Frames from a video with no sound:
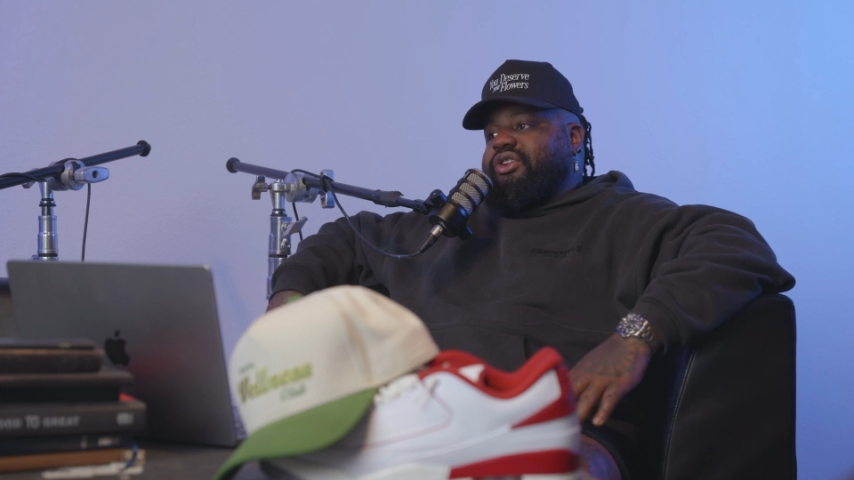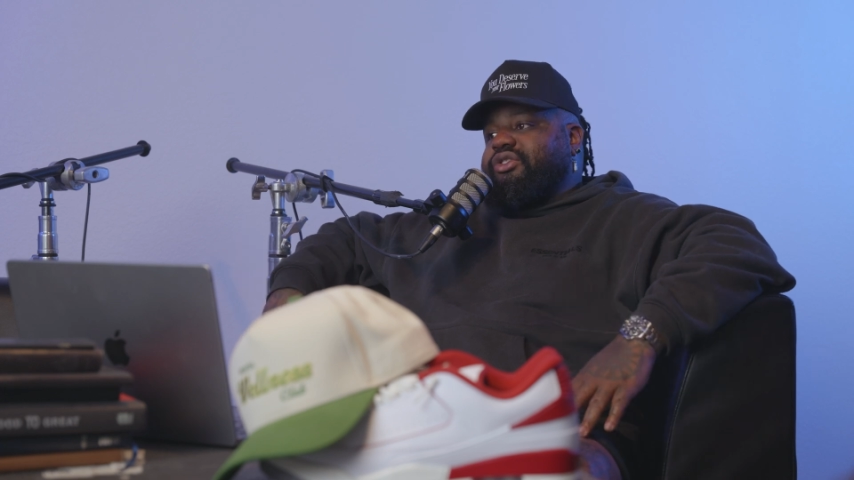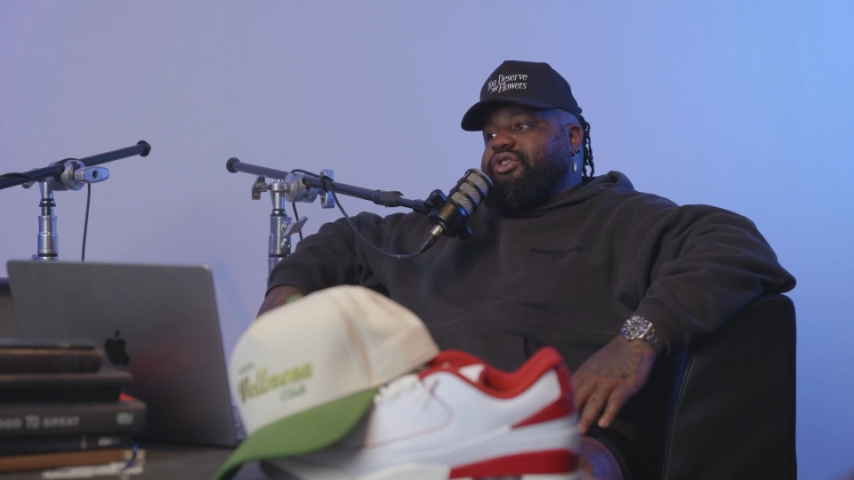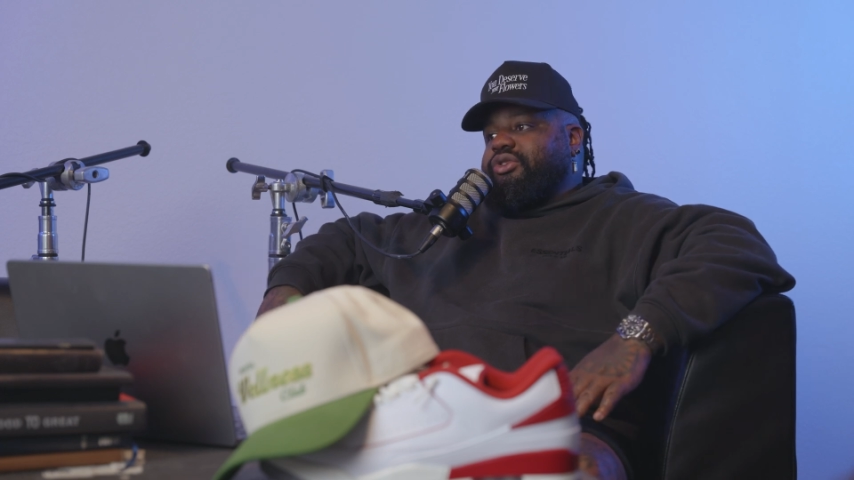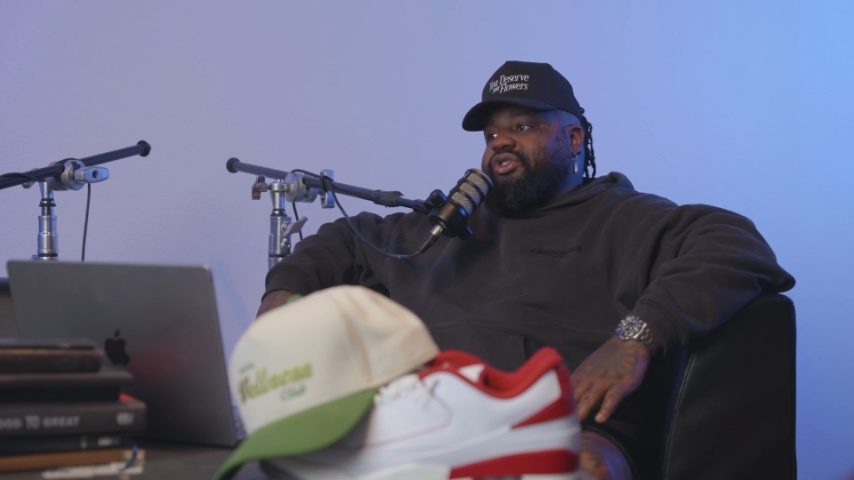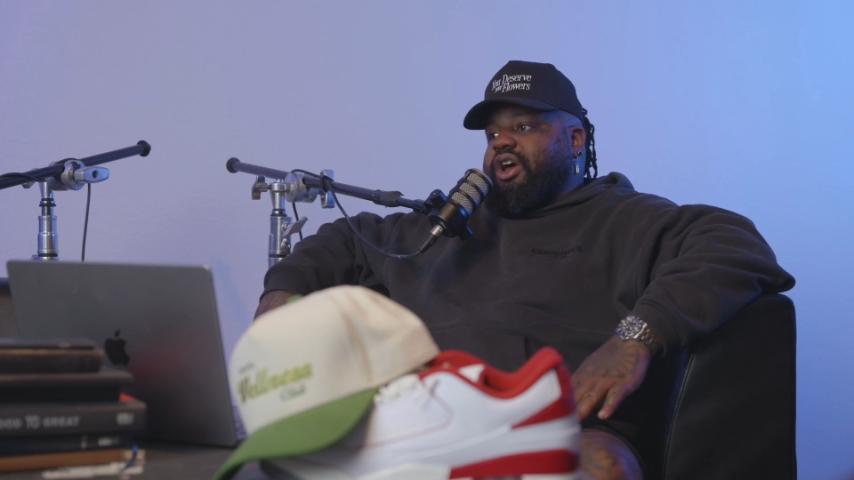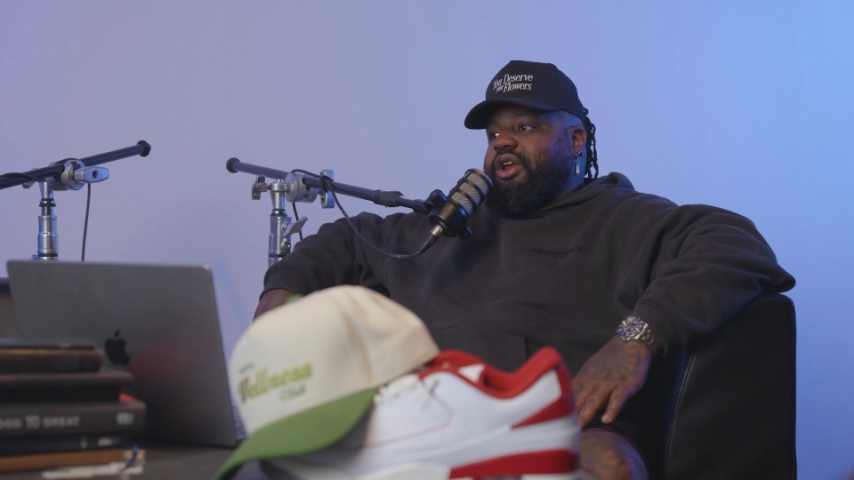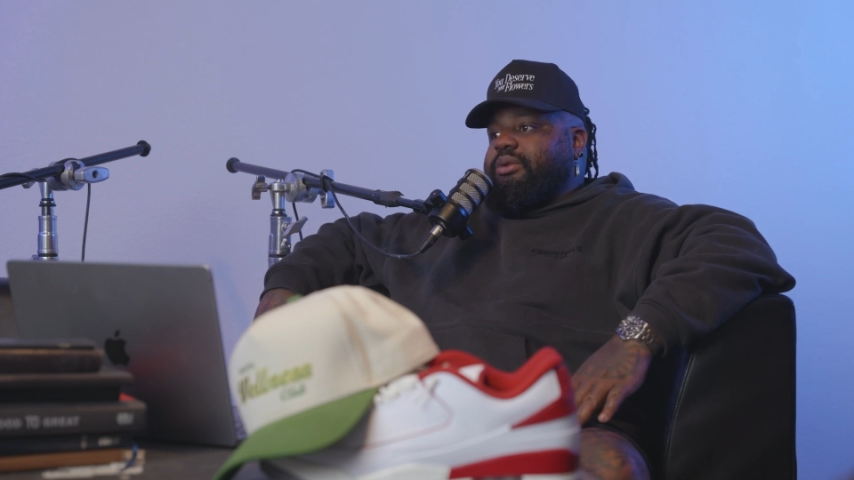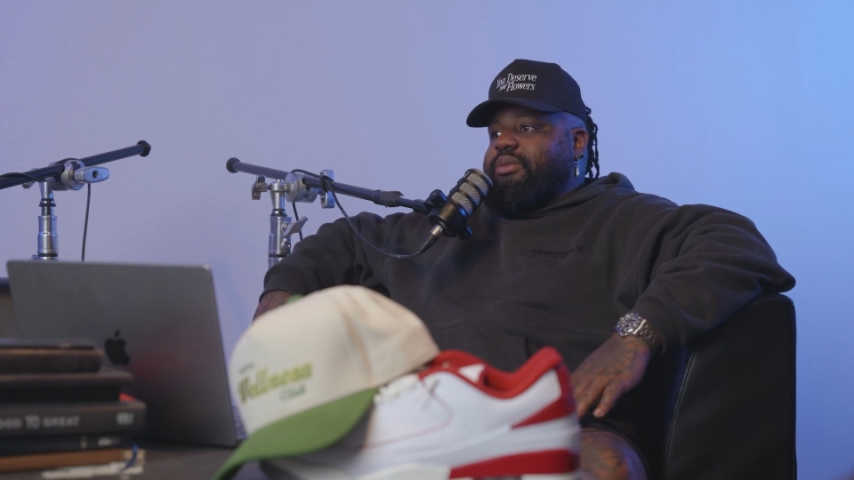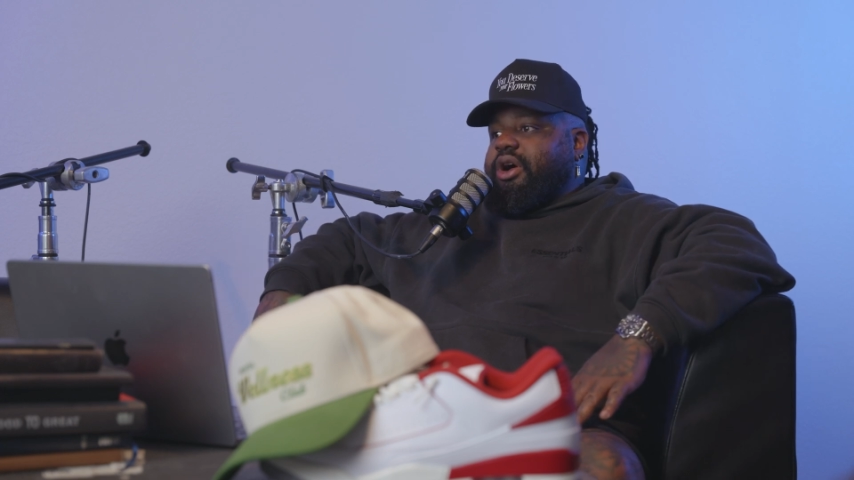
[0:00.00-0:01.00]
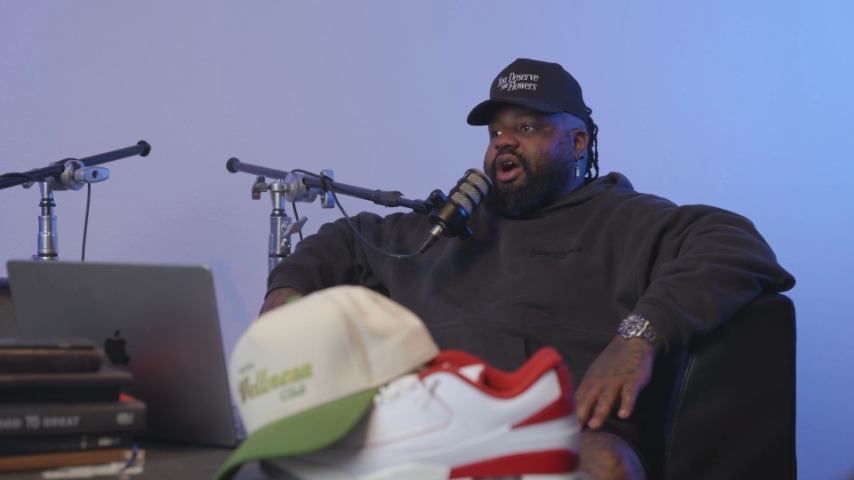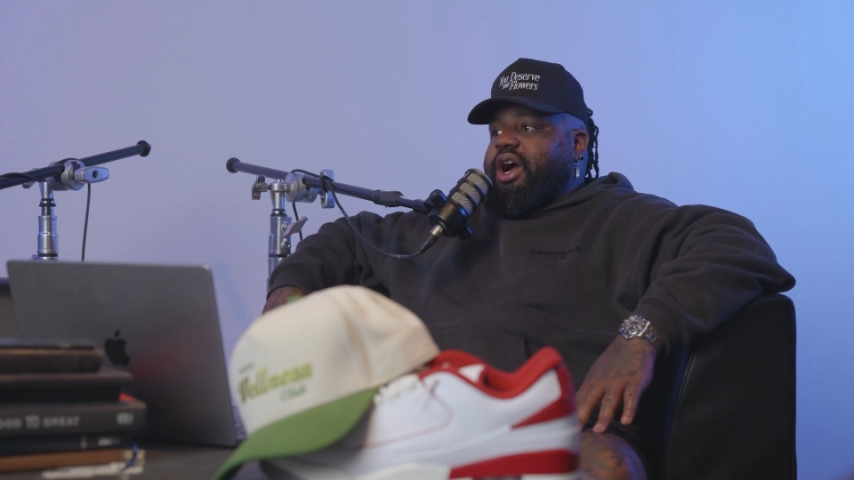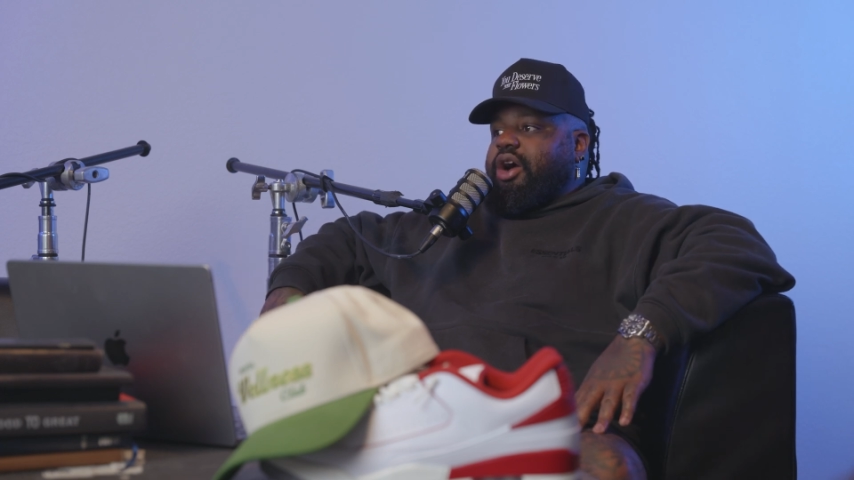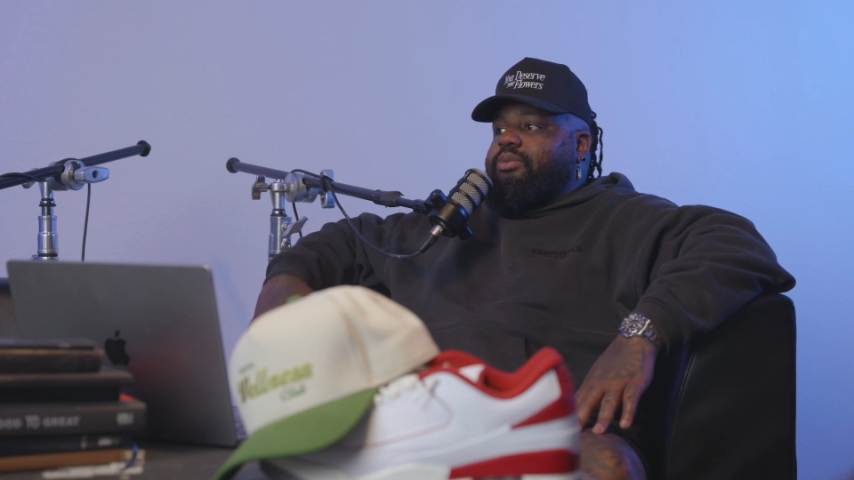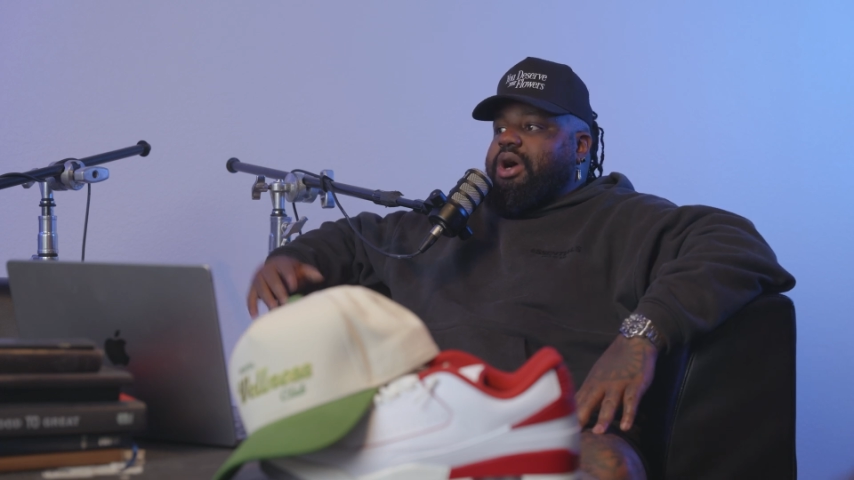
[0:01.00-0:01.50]
and she was talking about
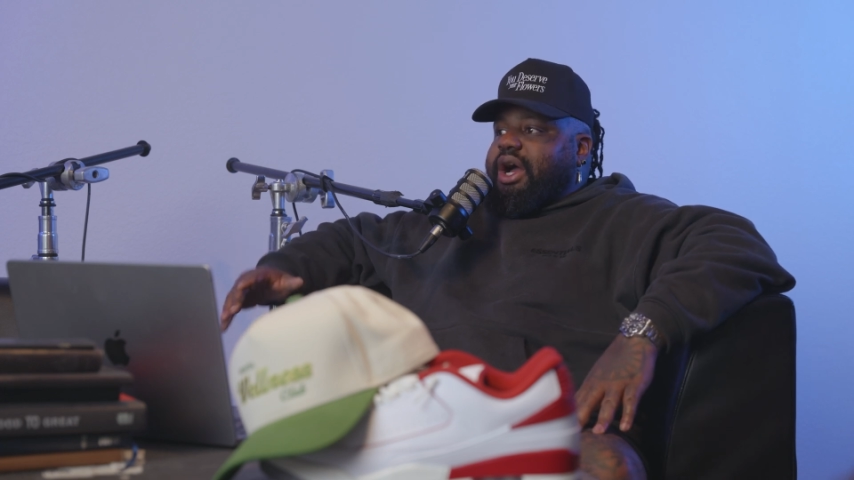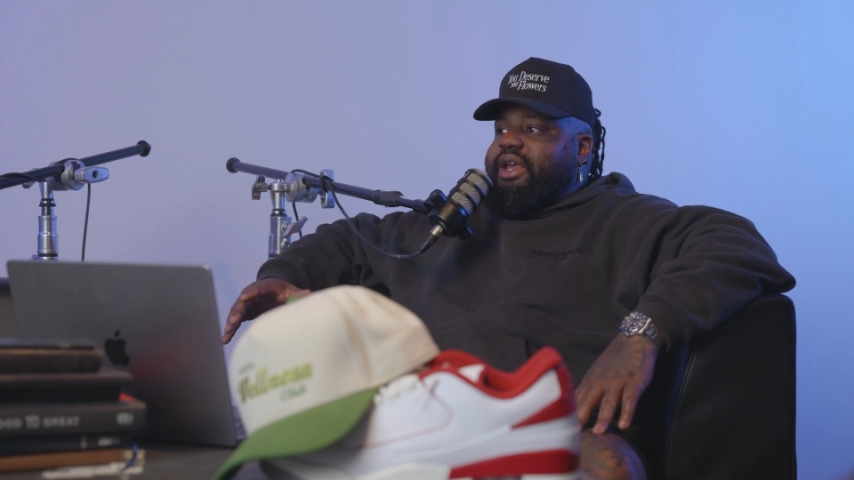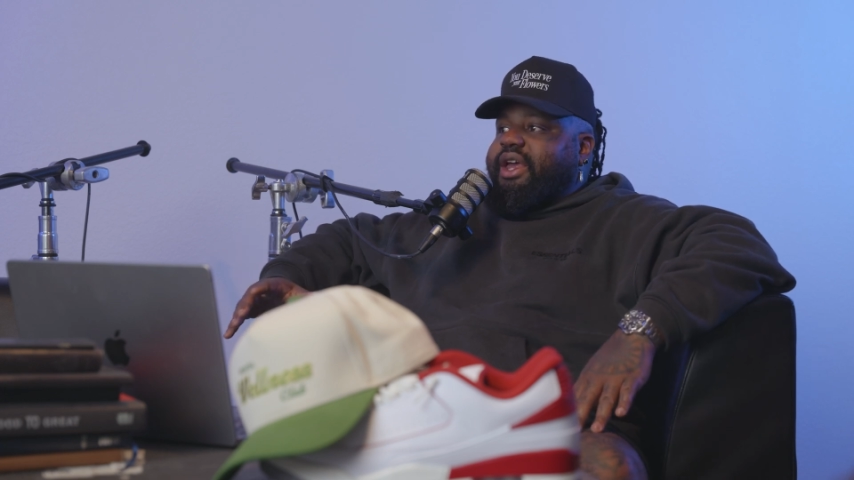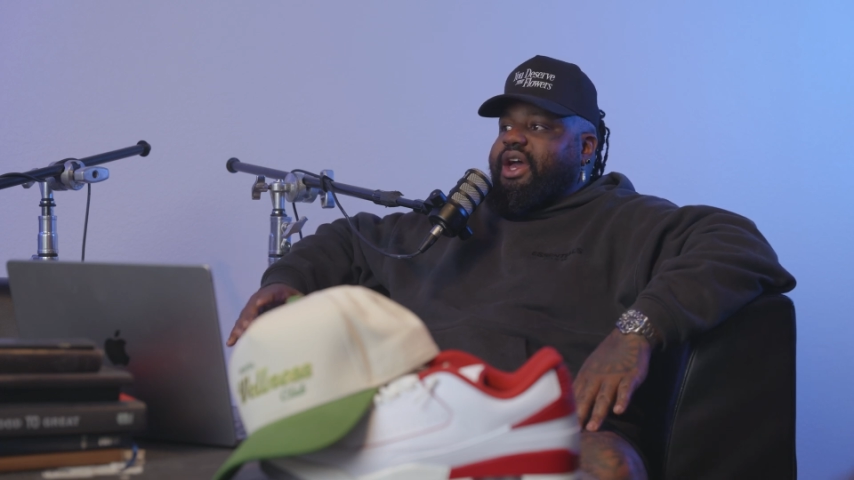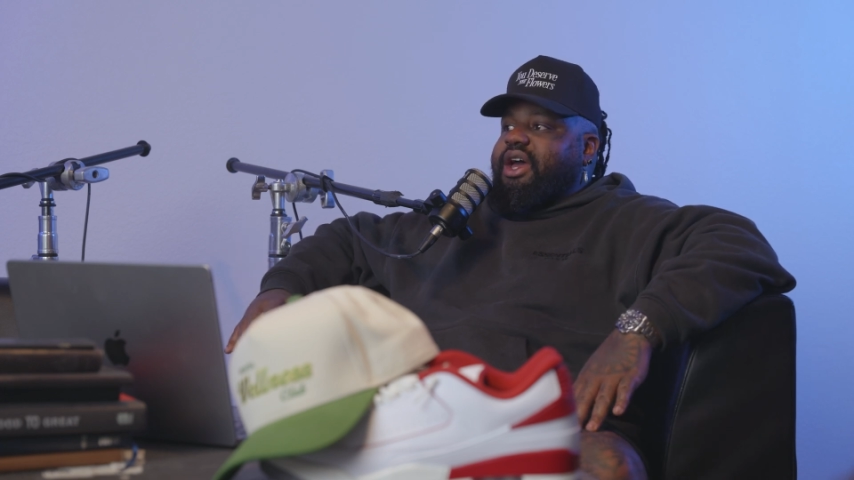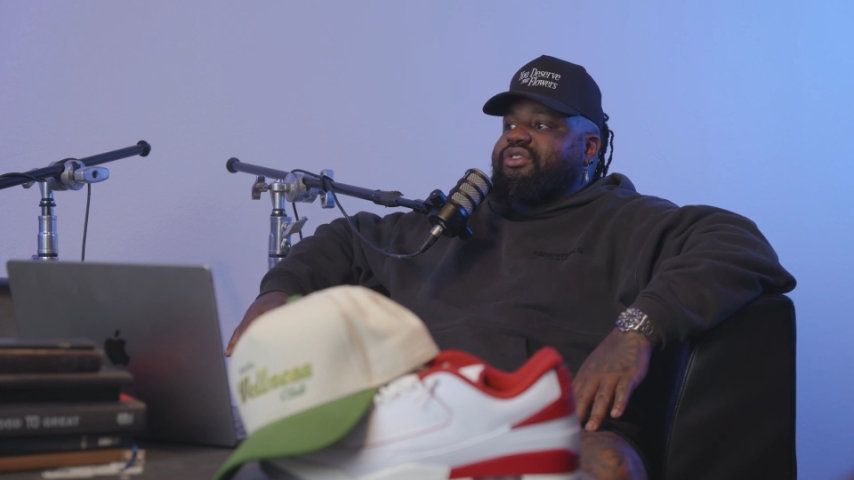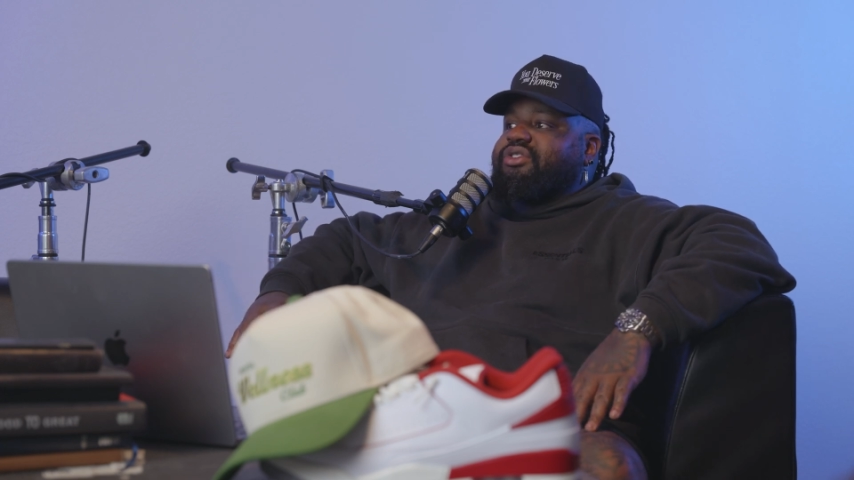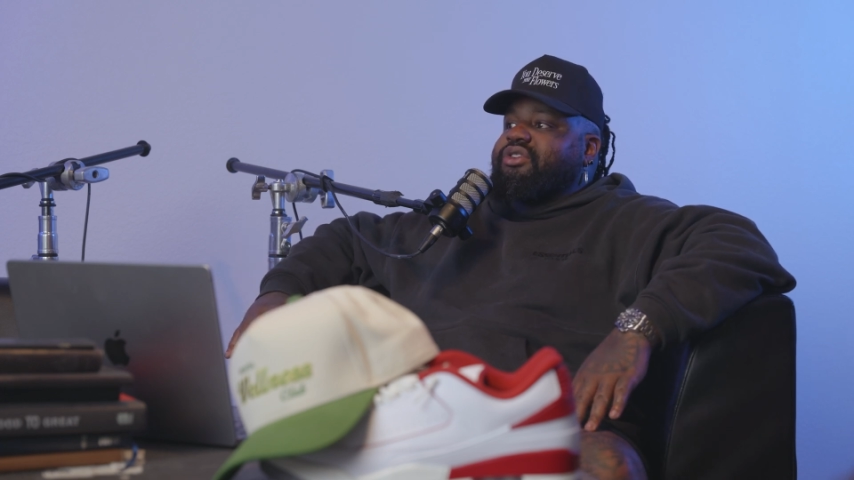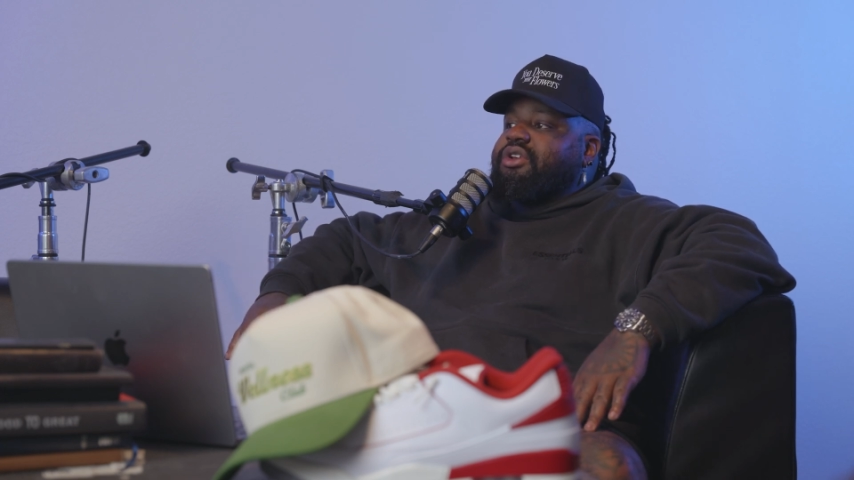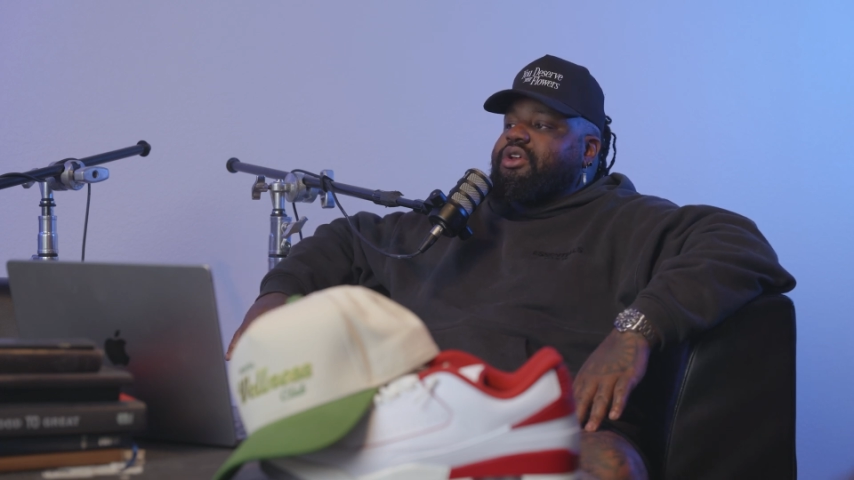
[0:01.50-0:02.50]
how podcasts